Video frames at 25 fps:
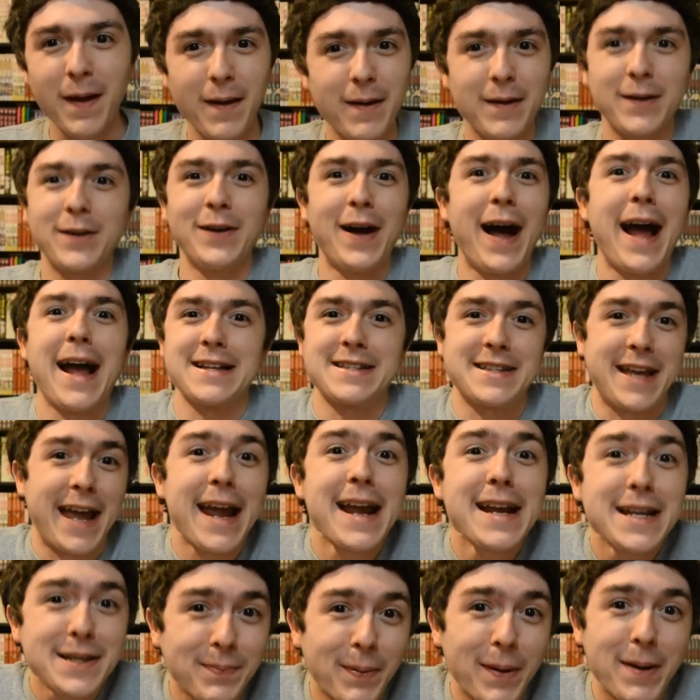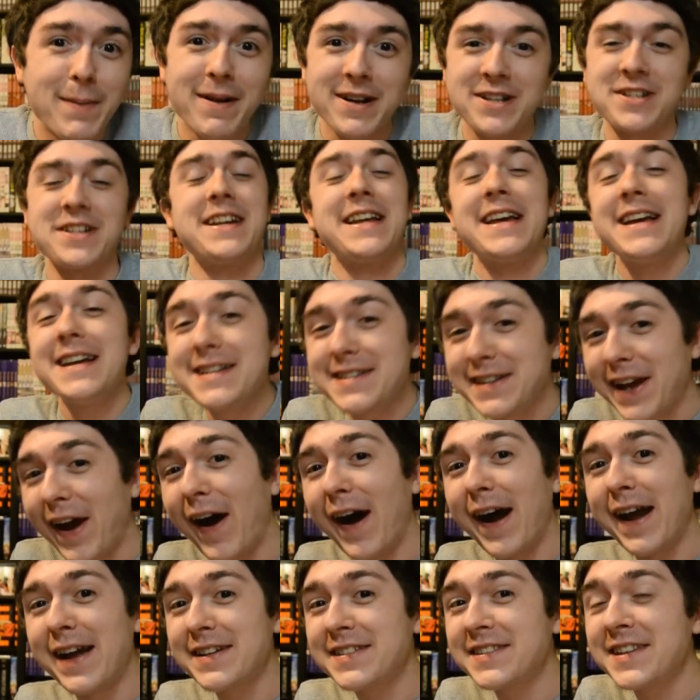a glass case, pretty much in his
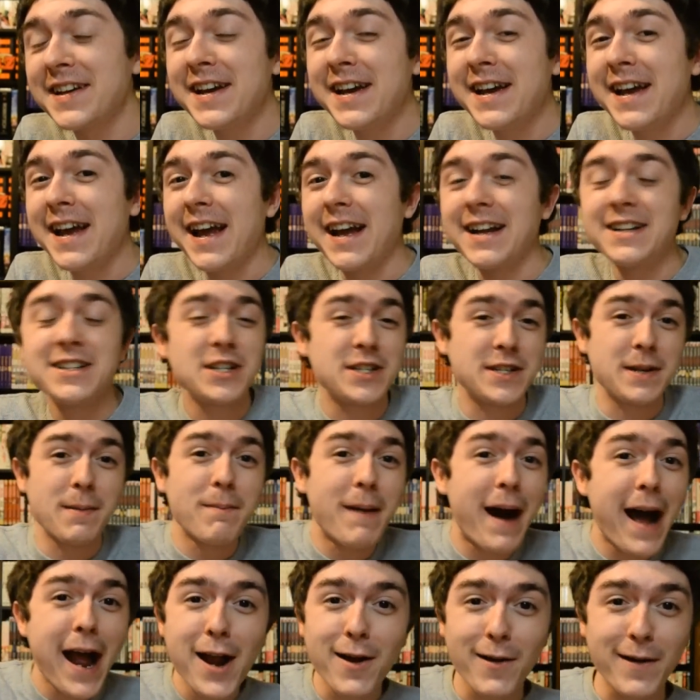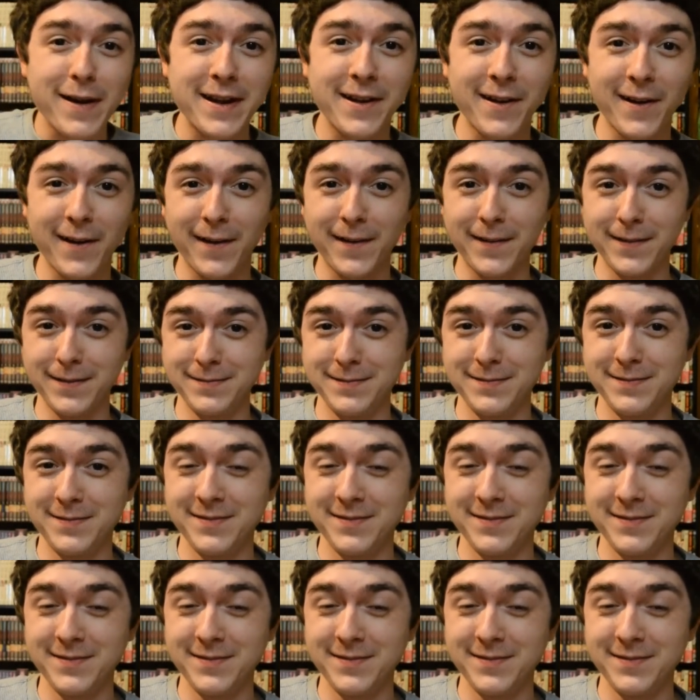eyes, and just admiring her.